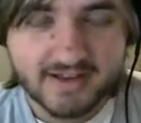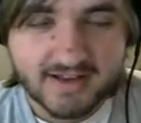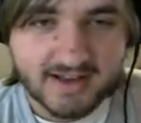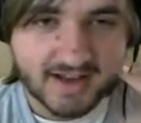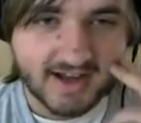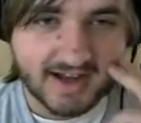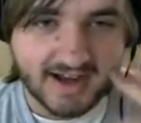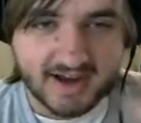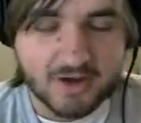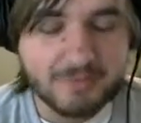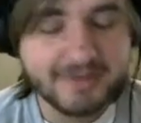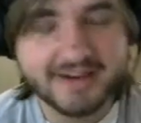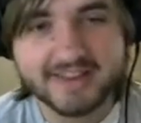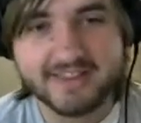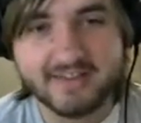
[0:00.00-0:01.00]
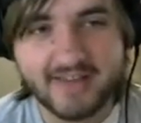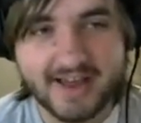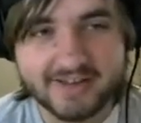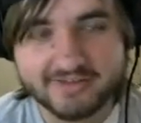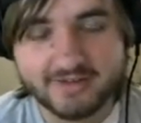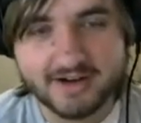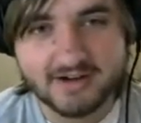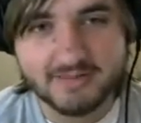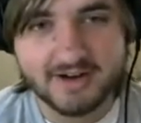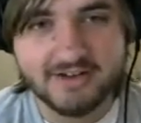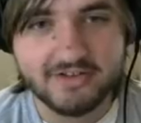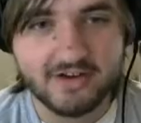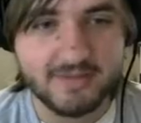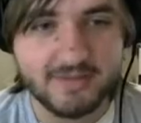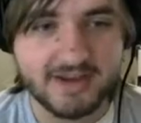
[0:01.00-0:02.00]
I opened it the last
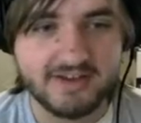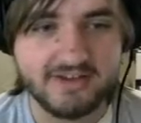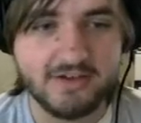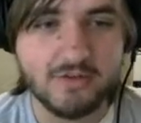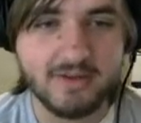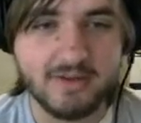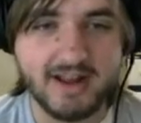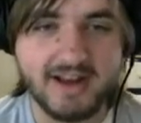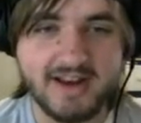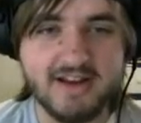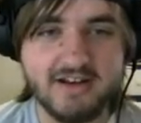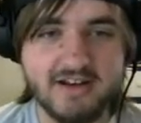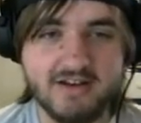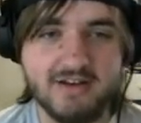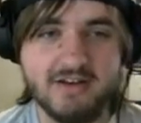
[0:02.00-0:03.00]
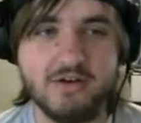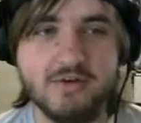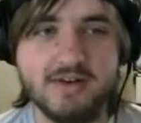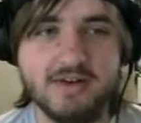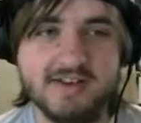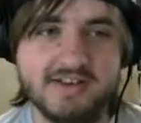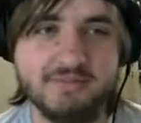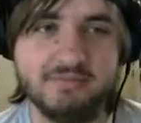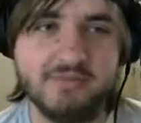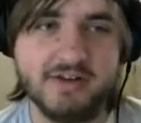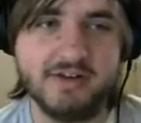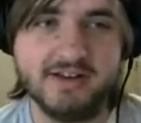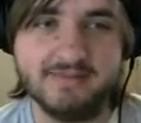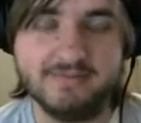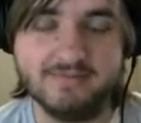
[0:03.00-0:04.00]
randomizer I beat too, but I didn't notice
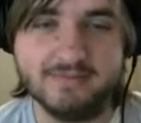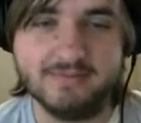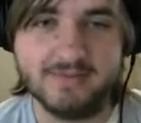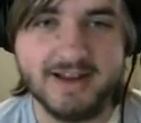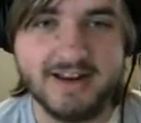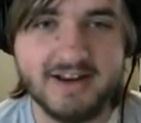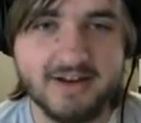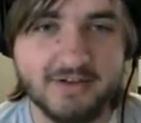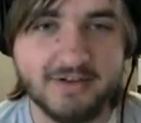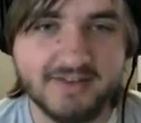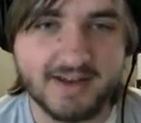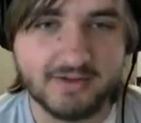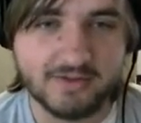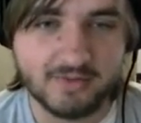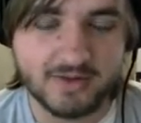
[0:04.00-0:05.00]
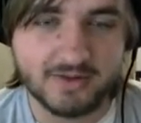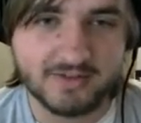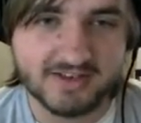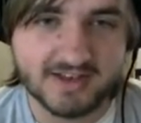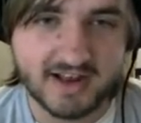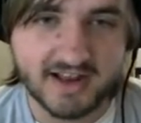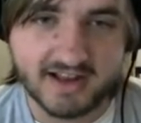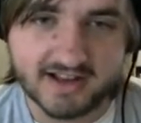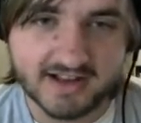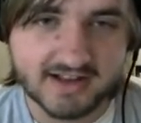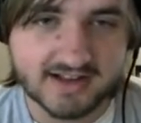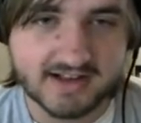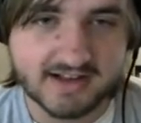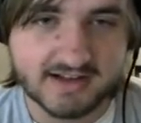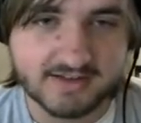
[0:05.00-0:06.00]
I didn't notice that was what he was saying.
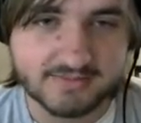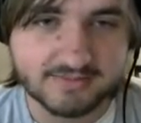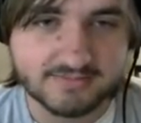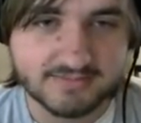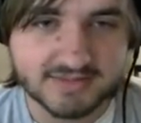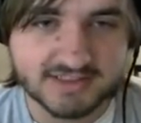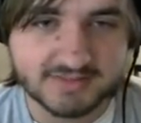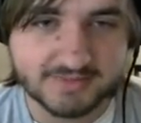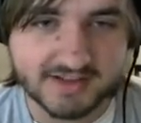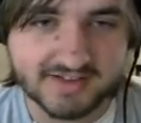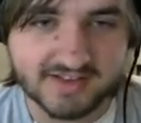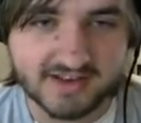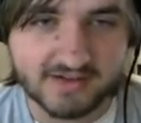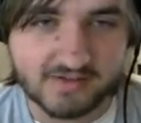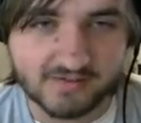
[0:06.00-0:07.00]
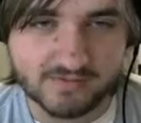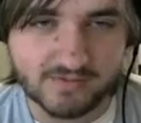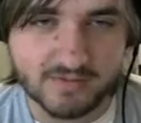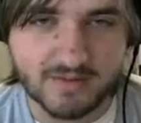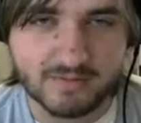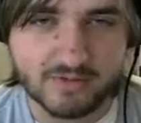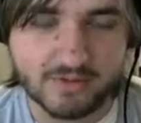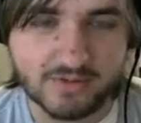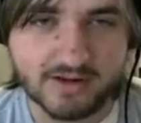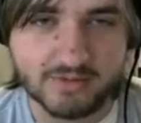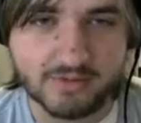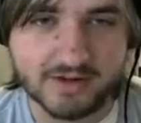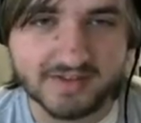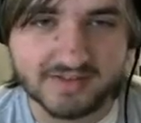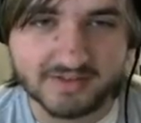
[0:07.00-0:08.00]
Just because I don't remember what it
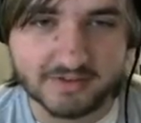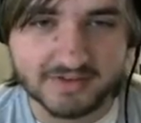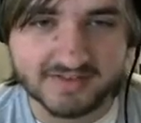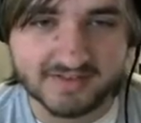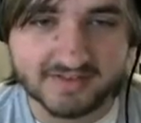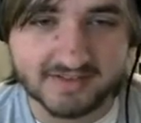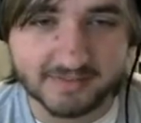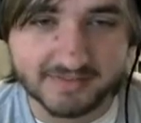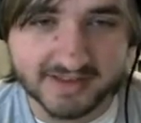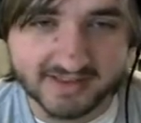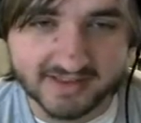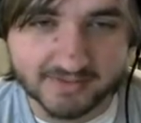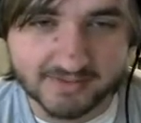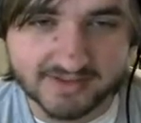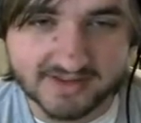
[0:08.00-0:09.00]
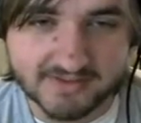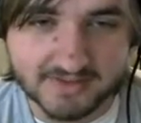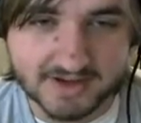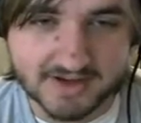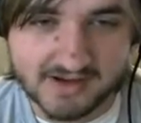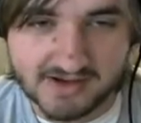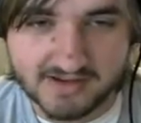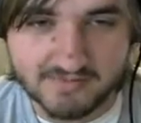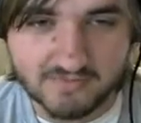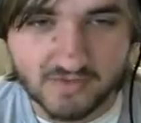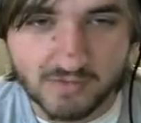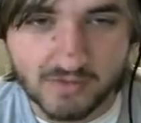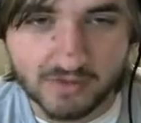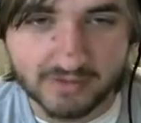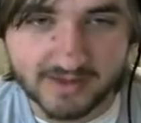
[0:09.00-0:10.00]
was. It wasn't something that was even
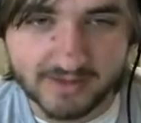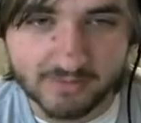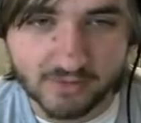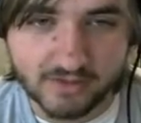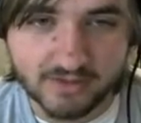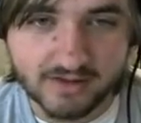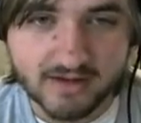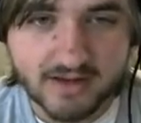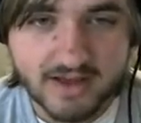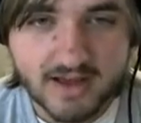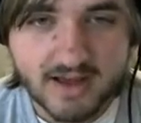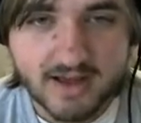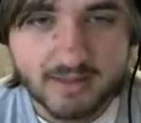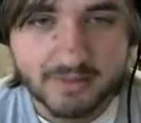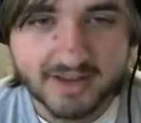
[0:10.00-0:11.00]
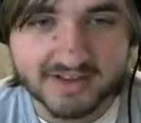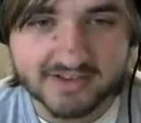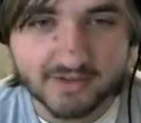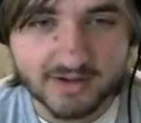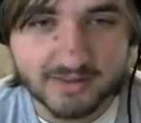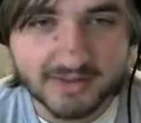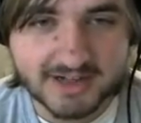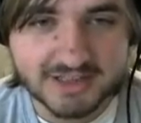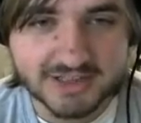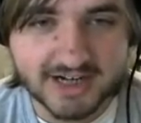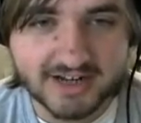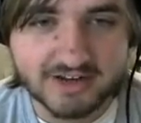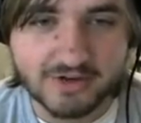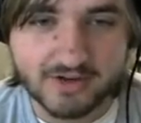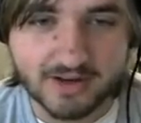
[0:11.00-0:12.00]
remotely important. But yeah, so what I'm going to try
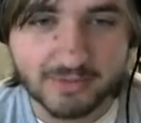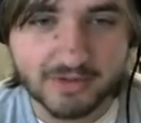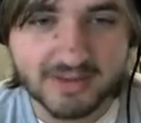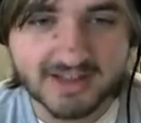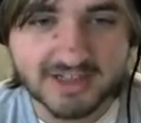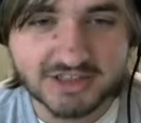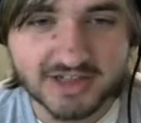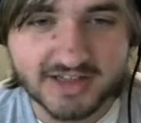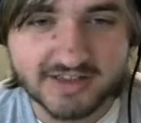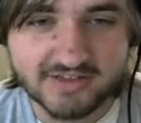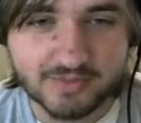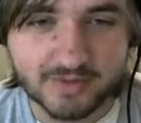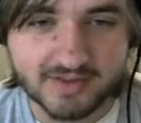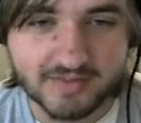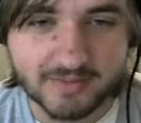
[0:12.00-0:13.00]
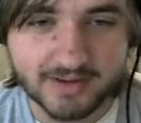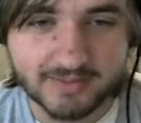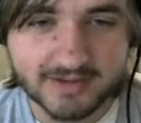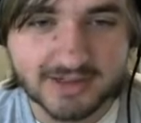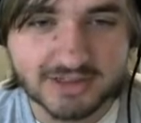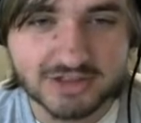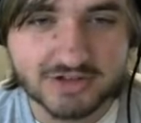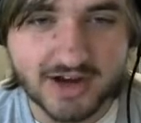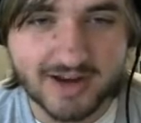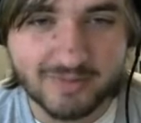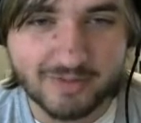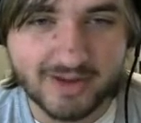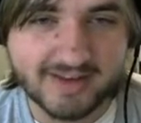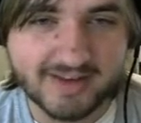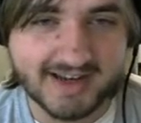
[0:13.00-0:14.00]
to do, and I'm only going to try this once, but I'm going to try to
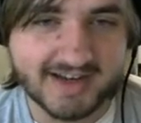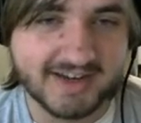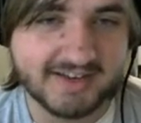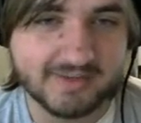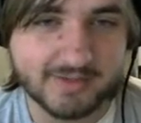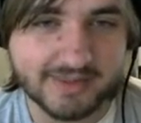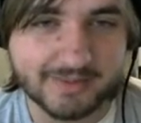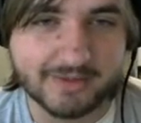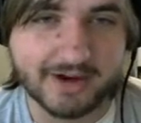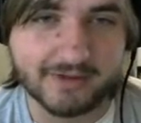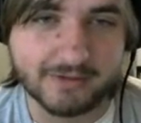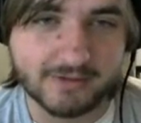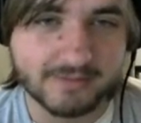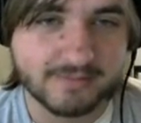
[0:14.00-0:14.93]
play tennis with a bottle.